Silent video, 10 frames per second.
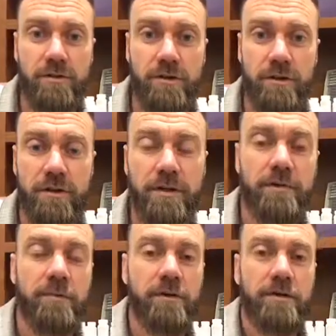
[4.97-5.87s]
talking
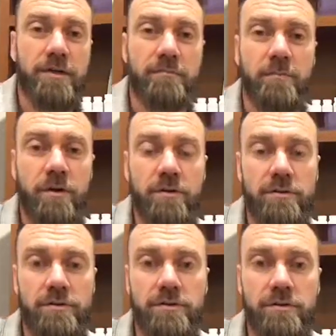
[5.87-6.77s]
about kind of
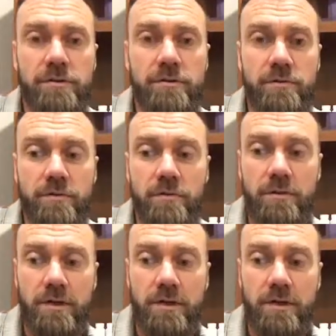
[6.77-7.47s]
part two